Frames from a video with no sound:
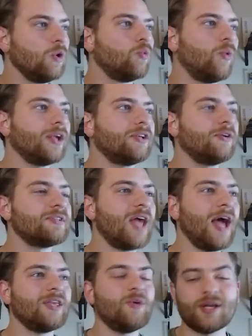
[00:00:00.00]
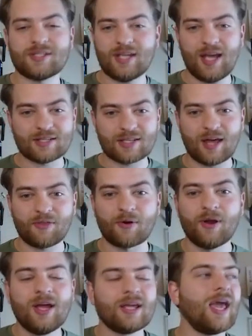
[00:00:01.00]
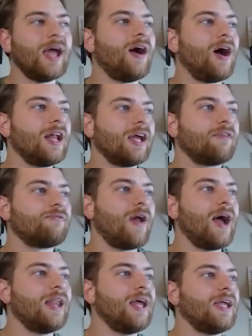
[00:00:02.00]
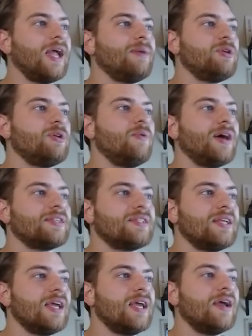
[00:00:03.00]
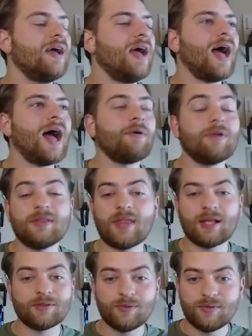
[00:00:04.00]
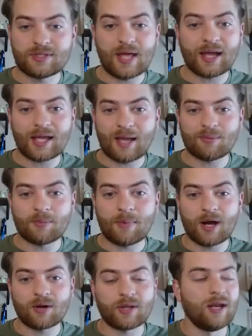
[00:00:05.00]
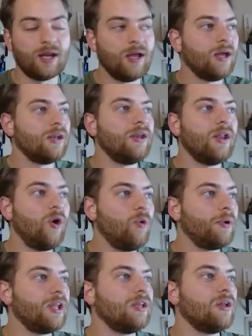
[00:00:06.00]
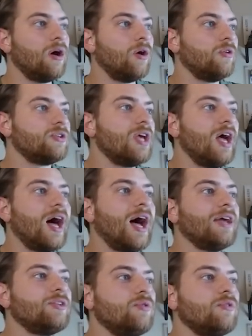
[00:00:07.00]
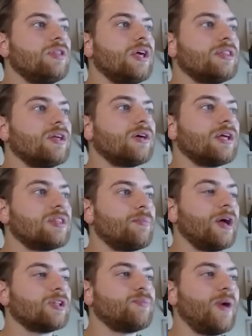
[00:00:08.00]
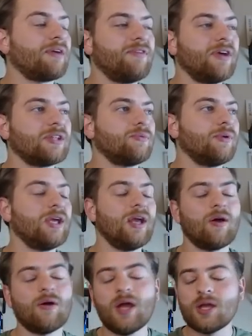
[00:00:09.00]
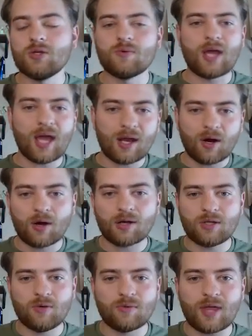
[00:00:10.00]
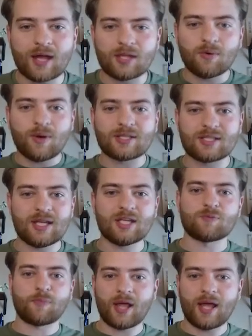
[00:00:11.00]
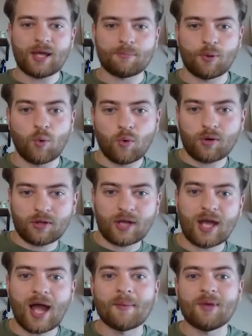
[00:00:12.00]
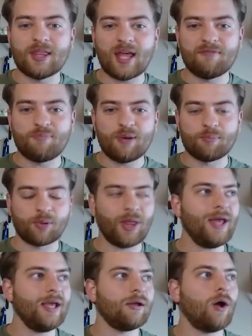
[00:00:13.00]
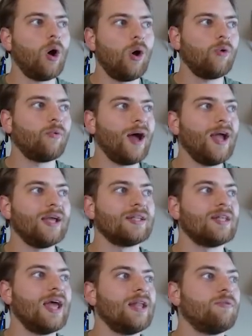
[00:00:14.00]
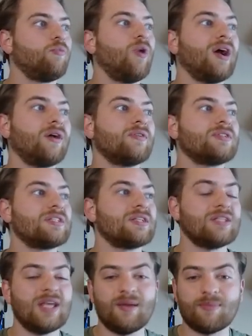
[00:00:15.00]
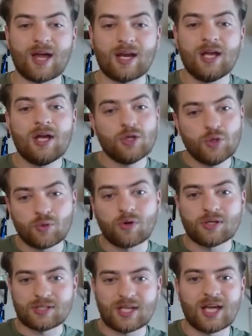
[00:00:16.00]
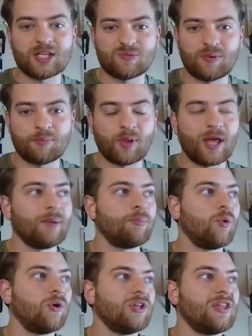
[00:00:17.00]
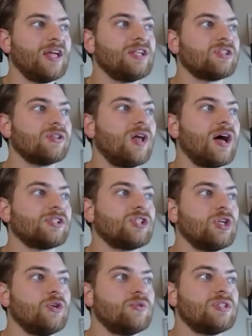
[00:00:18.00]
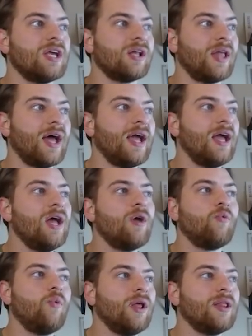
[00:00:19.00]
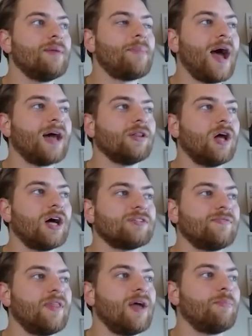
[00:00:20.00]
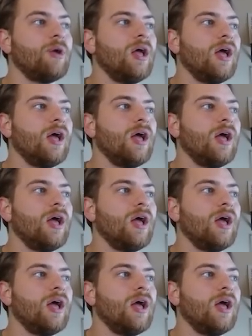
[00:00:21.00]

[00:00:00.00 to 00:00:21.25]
Rutgers at USC is another chaotic Friday game. USC, how did they lose that game to Maryland? Nobody knows. I do think they'll get the bounce back victory here. You can't argue that USC is playing poorly. I mean, they've been playing all right. And Rutgers is a team that you could say has been playing poorly. They just lost to UCLA. Really bad loss for them.